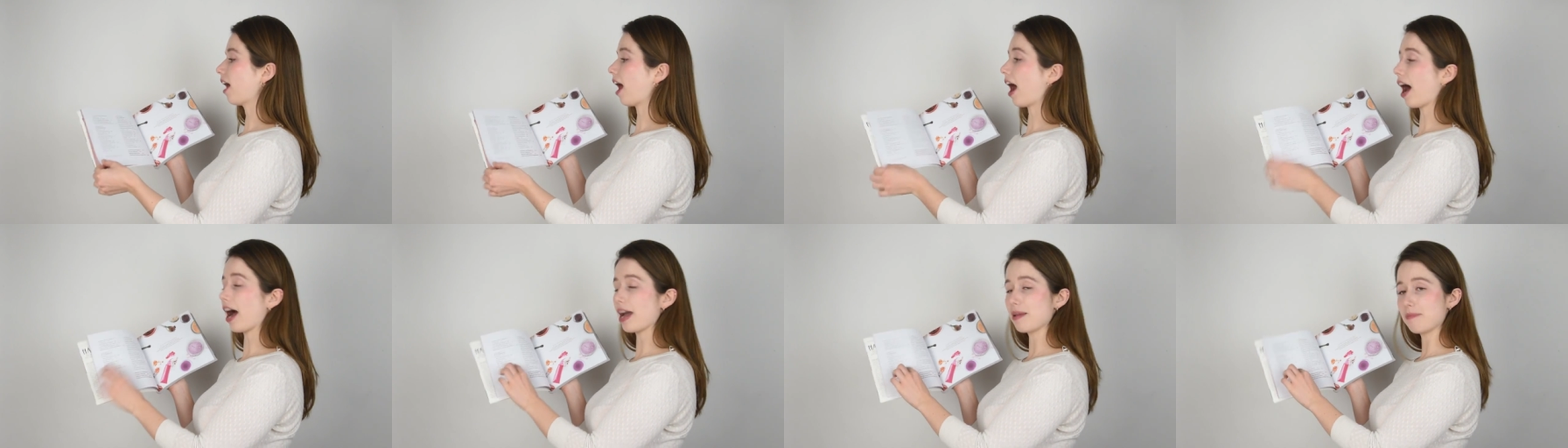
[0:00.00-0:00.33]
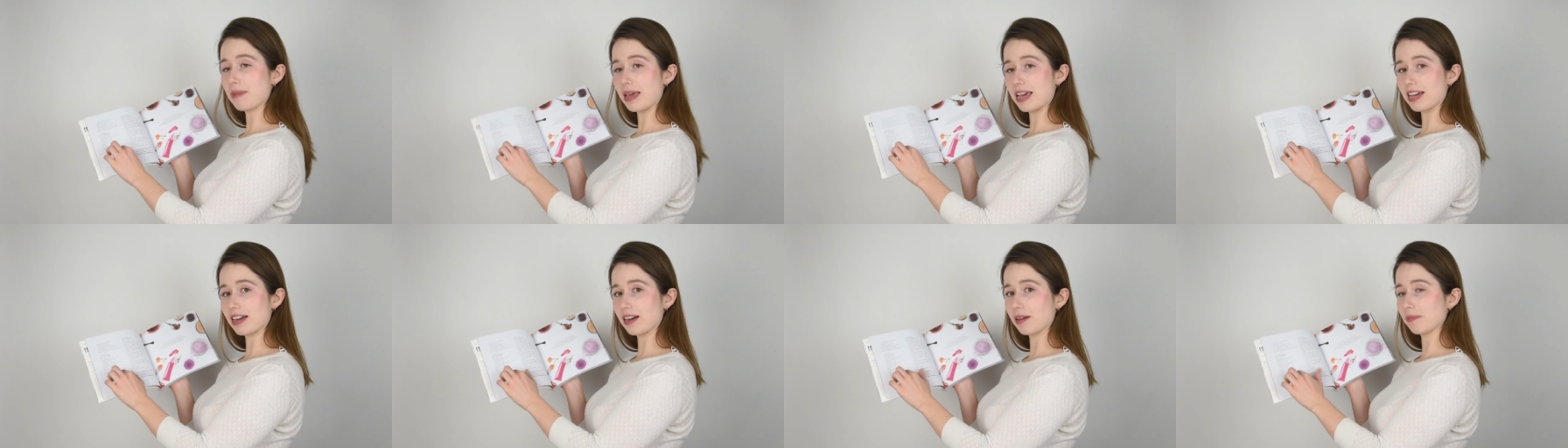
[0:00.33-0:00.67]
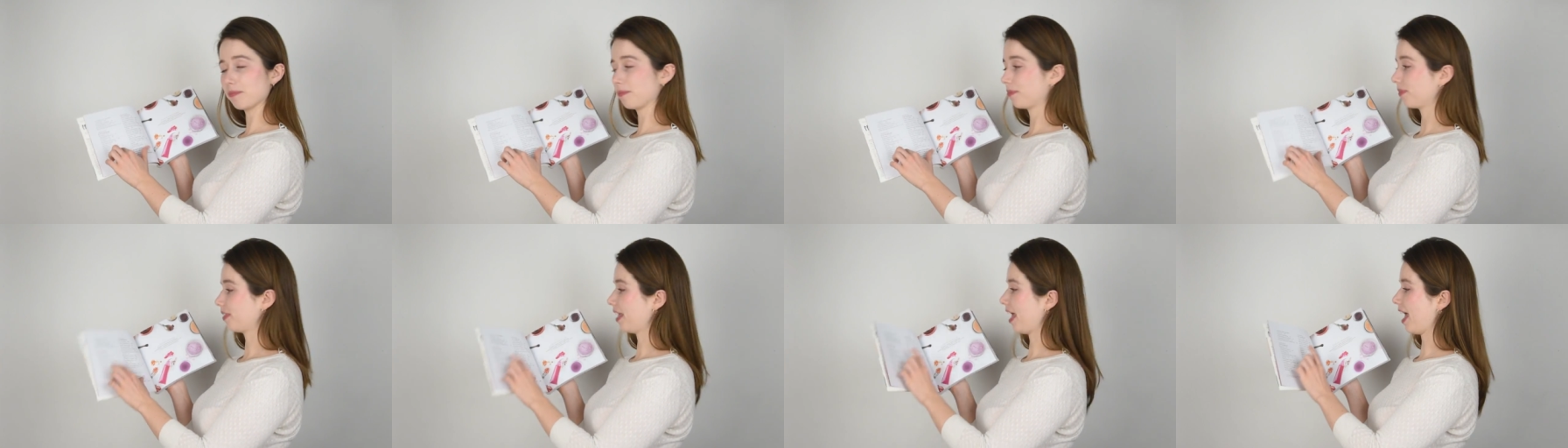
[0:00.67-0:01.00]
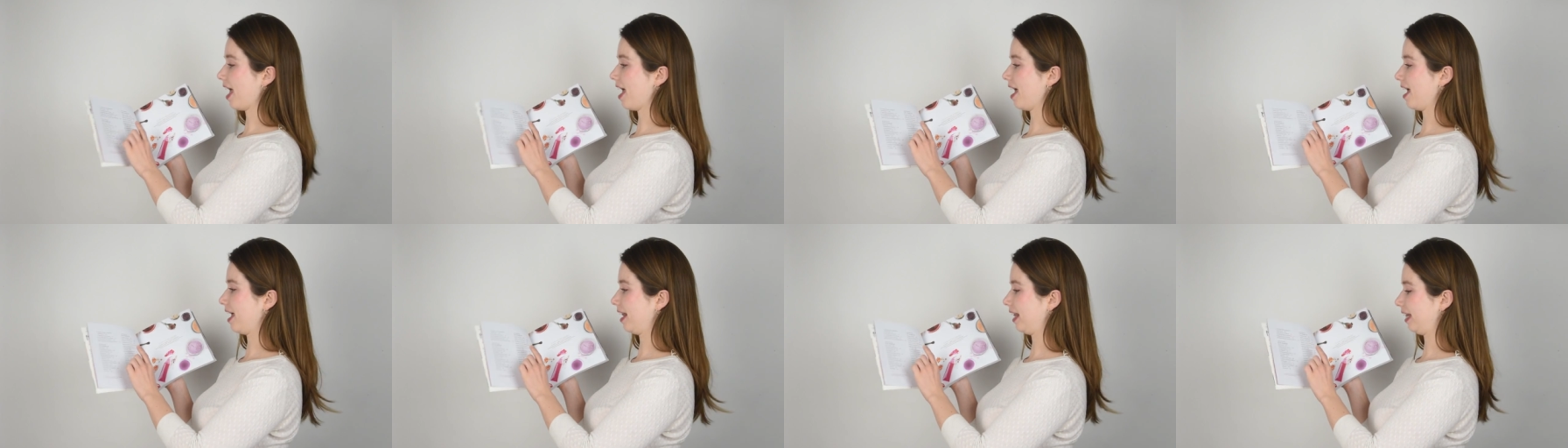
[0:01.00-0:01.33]
eye makeup,
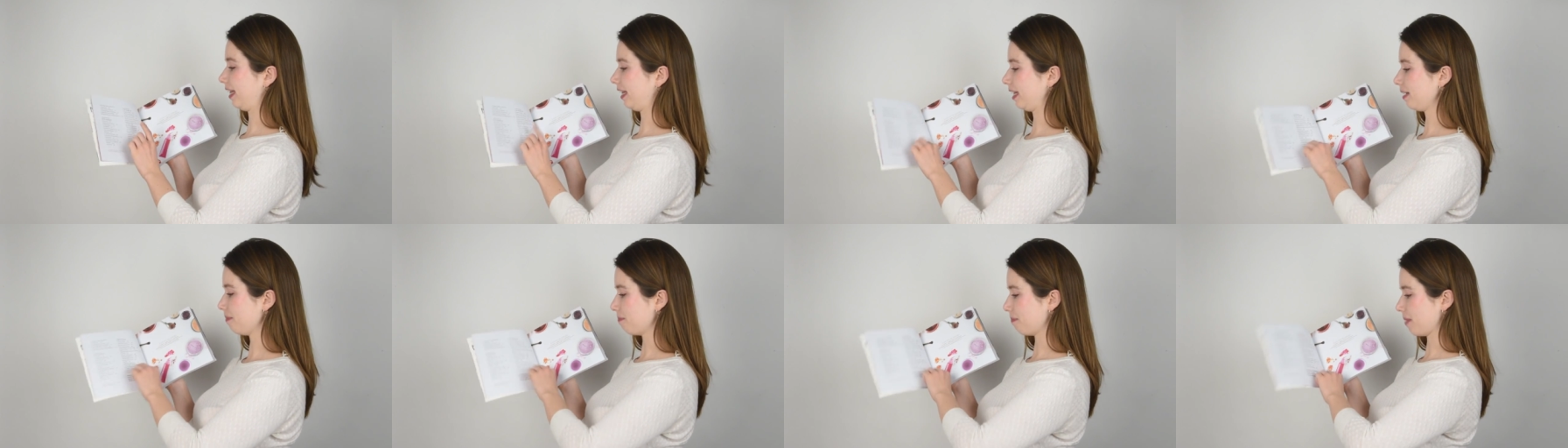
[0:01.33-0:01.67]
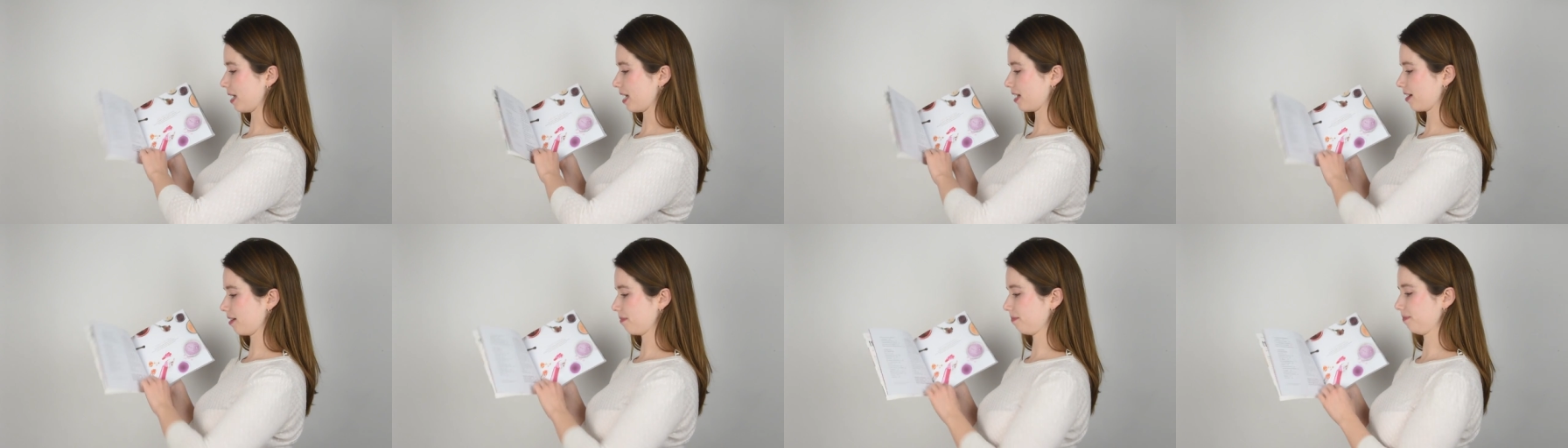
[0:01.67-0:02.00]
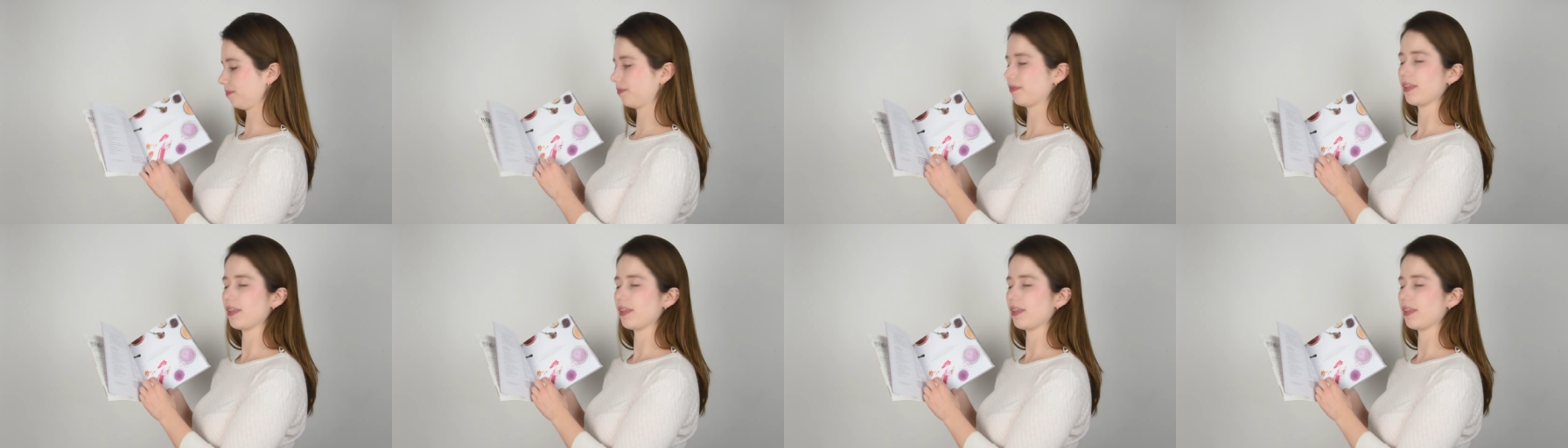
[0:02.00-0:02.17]
and lip makeup.